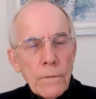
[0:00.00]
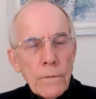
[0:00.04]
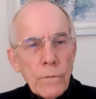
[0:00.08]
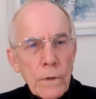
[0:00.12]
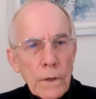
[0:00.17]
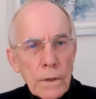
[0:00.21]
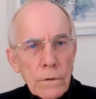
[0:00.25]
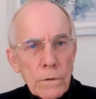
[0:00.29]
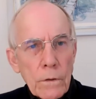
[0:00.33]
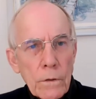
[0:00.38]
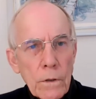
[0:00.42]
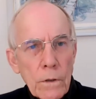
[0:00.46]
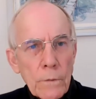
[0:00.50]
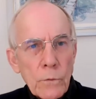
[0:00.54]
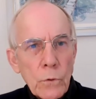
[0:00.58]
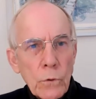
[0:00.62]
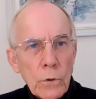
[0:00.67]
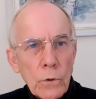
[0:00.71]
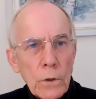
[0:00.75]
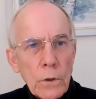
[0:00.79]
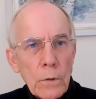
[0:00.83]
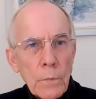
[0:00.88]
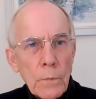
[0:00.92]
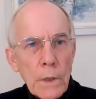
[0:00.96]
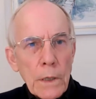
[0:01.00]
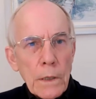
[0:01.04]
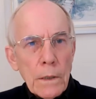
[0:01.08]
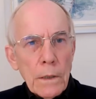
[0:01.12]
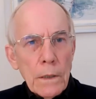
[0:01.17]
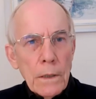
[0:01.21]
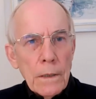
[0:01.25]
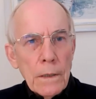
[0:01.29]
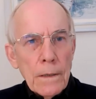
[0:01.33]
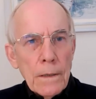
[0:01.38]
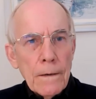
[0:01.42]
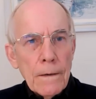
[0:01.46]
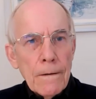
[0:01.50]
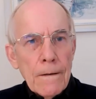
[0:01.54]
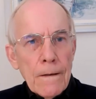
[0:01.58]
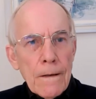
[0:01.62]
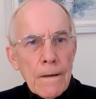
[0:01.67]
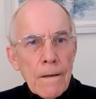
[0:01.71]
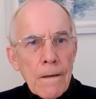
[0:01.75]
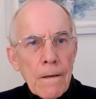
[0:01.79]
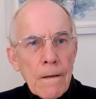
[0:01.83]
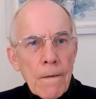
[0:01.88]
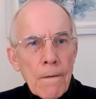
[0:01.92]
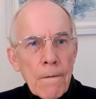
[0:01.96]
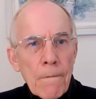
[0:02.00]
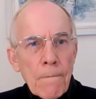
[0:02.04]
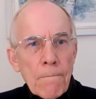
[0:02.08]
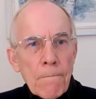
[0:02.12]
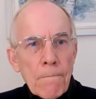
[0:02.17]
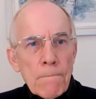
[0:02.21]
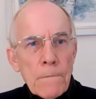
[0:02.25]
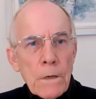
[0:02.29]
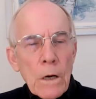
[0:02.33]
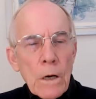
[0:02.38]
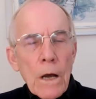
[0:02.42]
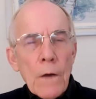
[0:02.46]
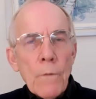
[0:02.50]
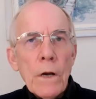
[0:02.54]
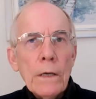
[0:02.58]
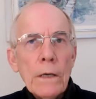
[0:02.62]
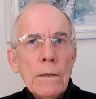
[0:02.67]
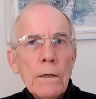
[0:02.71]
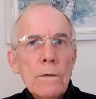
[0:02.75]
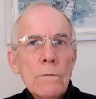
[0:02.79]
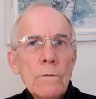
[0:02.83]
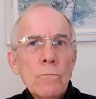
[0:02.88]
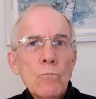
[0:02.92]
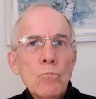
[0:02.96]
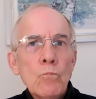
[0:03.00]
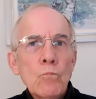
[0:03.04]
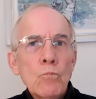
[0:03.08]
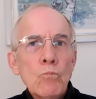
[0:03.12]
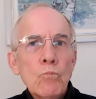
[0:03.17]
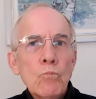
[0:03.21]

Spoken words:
things that I'm talking about here. But I reckon